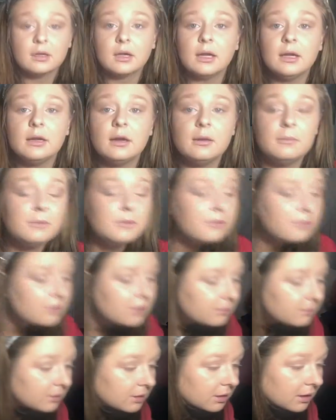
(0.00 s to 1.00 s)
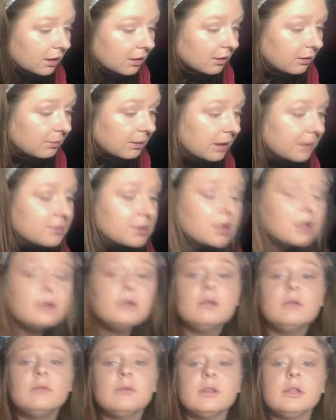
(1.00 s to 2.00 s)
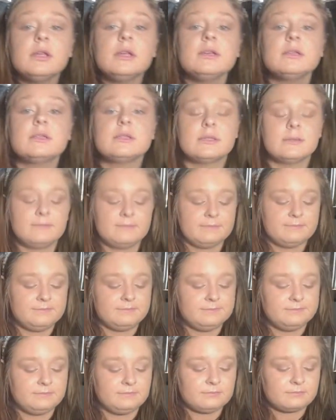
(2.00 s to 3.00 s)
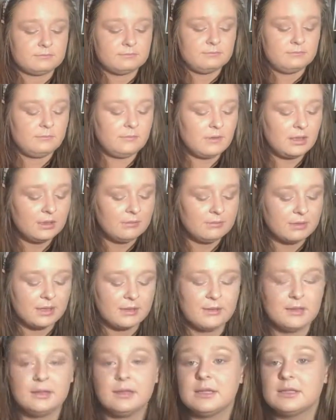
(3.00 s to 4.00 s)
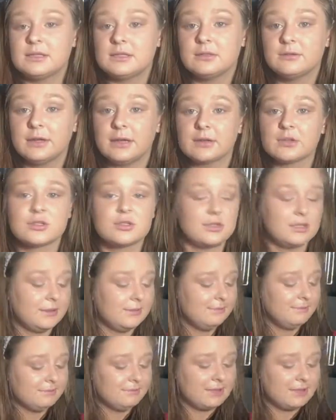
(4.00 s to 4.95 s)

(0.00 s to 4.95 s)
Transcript: I almost want to put a ColourPop shadow over this, but I think that's too extra.